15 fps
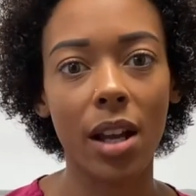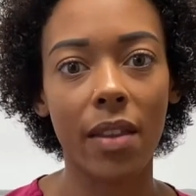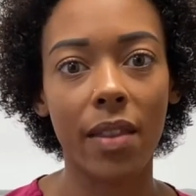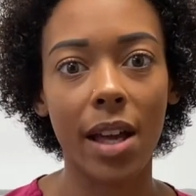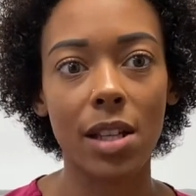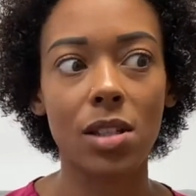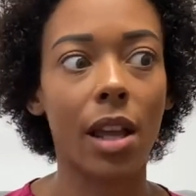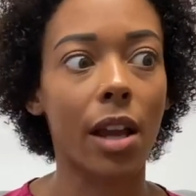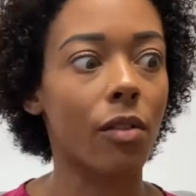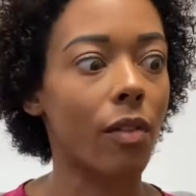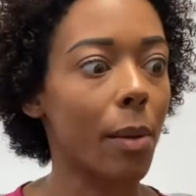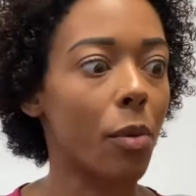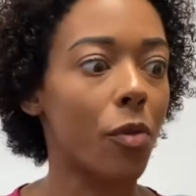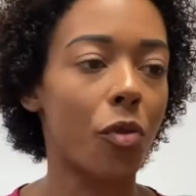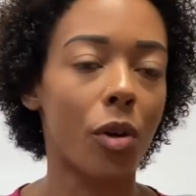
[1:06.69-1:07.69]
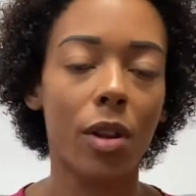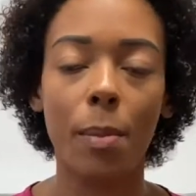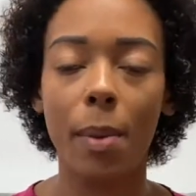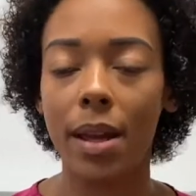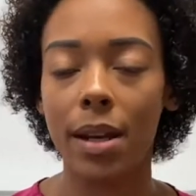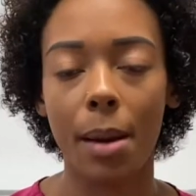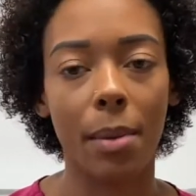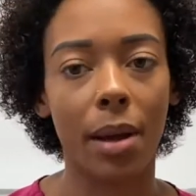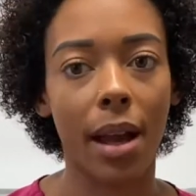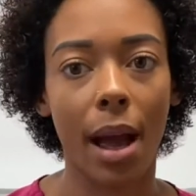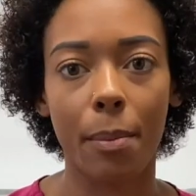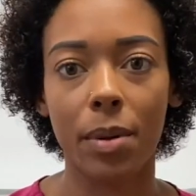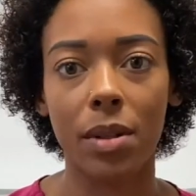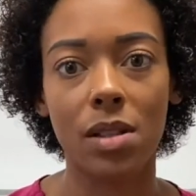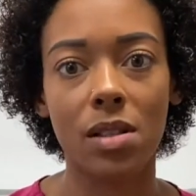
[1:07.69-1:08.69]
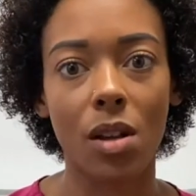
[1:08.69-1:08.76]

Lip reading: and that's like right before the pandemic happened.